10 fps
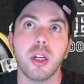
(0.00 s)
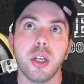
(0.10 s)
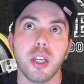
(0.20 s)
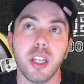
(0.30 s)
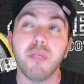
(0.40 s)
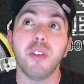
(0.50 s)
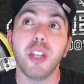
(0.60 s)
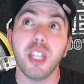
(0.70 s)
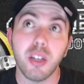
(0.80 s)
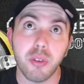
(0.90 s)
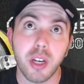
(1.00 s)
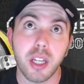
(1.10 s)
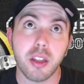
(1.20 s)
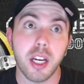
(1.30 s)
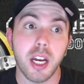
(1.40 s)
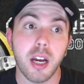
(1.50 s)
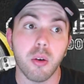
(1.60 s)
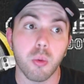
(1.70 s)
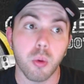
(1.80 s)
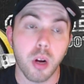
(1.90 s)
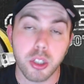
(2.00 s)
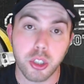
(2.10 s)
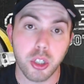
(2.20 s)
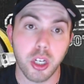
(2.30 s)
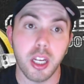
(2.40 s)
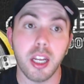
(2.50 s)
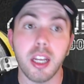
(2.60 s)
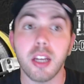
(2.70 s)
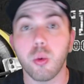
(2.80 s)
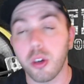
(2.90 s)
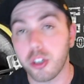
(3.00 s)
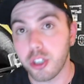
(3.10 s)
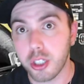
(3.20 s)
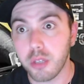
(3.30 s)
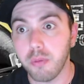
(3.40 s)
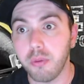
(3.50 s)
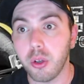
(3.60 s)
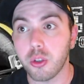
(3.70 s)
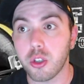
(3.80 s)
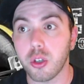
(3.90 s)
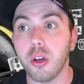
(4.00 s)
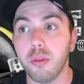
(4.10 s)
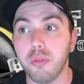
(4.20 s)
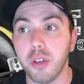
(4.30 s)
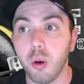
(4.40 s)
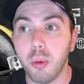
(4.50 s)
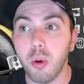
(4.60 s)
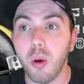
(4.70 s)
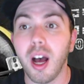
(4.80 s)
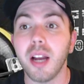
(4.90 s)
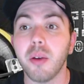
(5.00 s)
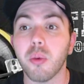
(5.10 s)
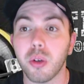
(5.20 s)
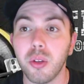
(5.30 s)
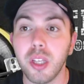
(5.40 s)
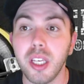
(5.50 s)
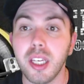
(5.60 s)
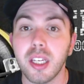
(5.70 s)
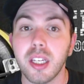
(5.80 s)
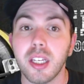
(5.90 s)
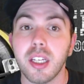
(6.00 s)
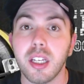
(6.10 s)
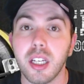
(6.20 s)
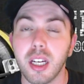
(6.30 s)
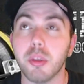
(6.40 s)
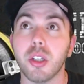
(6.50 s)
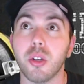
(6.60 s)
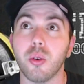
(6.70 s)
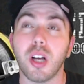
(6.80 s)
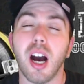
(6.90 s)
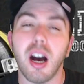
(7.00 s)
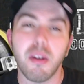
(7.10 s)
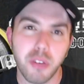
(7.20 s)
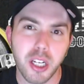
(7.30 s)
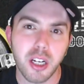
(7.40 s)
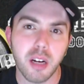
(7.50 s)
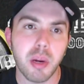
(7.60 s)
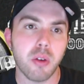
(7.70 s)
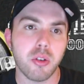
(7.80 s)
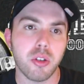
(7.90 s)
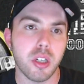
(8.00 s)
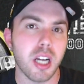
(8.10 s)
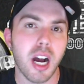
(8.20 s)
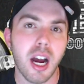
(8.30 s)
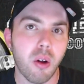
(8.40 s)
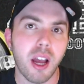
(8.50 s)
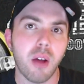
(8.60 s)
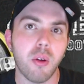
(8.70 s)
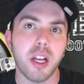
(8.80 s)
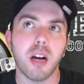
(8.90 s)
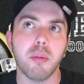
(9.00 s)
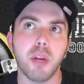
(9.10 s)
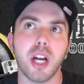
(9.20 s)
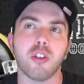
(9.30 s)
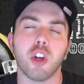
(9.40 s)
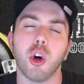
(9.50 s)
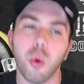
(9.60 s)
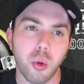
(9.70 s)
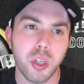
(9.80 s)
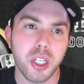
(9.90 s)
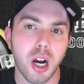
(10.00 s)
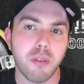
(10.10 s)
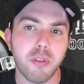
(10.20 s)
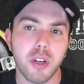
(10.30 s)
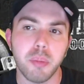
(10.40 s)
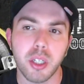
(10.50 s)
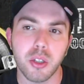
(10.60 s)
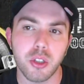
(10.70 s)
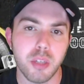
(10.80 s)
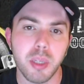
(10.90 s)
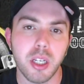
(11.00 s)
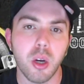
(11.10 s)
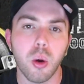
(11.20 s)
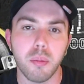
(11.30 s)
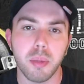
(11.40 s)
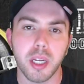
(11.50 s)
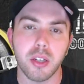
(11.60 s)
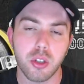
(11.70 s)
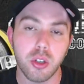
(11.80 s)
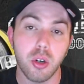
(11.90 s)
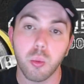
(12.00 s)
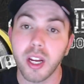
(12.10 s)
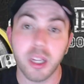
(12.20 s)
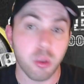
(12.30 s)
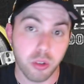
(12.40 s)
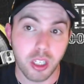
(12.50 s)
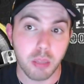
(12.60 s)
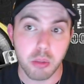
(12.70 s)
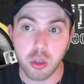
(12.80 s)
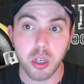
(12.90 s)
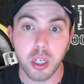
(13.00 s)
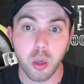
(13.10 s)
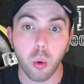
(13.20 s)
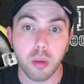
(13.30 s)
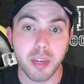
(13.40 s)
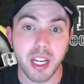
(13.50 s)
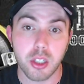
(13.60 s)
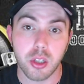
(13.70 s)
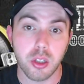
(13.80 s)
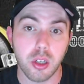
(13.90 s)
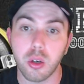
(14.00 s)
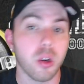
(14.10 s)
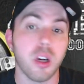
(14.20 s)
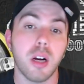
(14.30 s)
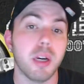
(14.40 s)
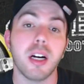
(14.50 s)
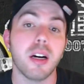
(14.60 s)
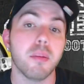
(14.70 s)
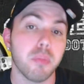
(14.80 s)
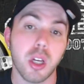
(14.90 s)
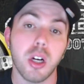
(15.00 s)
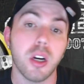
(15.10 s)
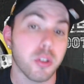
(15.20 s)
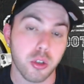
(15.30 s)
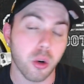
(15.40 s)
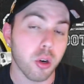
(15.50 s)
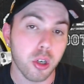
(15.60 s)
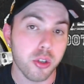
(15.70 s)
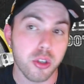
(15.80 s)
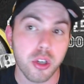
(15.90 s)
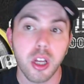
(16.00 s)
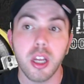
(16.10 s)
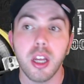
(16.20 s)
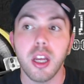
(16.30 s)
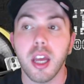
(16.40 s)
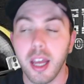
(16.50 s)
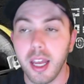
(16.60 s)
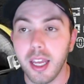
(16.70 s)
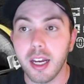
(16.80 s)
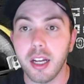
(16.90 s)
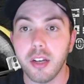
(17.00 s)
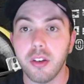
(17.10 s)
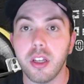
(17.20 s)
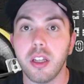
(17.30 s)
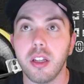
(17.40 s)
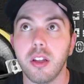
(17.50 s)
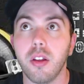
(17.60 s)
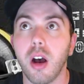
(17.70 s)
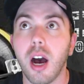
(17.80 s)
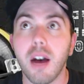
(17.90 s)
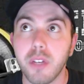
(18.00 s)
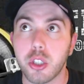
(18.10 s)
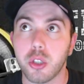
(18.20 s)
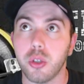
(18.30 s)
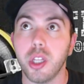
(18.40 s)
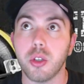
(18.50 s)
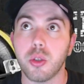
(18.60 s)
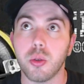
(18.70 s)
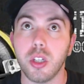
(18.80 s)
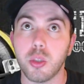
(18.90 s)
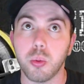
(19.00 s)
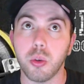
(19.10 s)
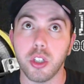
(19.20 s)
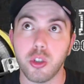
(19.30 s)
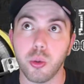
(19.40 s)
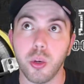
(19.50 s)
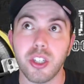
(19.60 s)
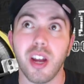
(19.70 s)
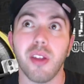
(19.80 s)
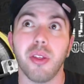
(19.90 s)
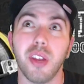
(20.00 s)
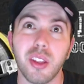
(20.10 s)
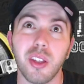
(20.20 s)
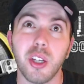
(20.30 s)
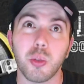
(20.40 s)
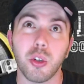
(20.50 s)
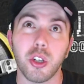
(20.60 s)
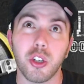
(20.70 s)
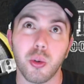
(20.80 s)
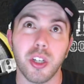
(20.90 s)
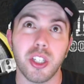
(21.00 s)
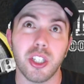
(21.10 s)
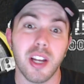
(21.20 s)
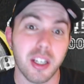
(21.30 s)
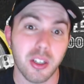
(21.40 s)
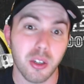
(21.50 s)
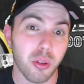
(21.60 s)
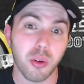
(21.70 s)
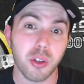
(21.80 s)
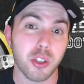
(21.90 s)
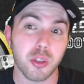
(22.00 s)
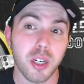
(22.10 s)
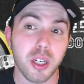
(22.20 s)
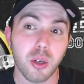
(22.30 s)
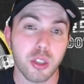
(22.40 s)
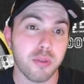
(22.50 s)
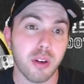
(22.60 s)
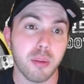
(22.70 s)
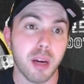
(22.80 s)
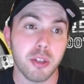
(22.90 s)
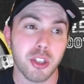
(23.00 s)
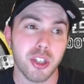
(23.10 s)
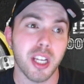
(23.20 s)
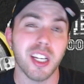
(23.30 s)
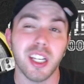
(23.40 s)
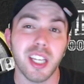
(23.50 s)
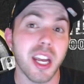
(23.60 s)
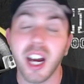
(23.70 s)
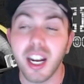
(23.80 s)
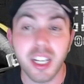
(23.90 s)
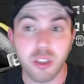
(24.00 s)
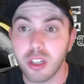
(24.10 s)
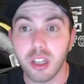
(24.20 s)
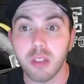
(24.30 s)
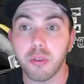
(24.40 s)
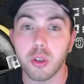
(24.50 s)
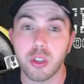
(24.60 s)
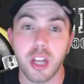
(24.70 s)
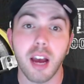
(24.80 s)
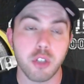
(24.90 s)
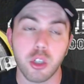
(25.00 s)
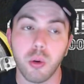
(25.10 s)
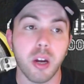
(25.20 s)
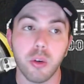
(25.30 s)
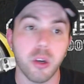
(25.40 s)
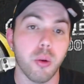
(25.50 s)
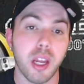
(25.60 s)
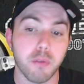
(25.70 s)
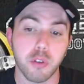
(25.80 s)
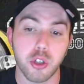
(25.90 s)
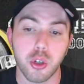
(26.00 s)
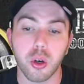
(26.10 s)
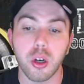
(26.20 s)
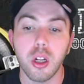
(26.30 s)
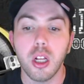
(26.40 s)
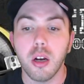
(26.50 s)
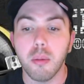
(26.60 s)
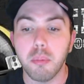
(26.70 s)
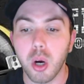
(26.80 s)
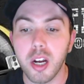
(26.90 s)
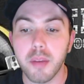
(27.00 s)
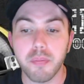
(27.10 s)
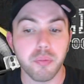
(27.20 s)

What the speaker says: if in the event that Russ and or Justin Fields are unavailable, I really am a little confident about Kyle Allen. I'm not totally confident because he'd be going up against regular team starting quarterbacks and or starters. And obviously these were Detroit's. I think these were Detroit's second and third stringers, if I'm not mistaken. Again, I didn't see the first half, so I don't know that for sure. But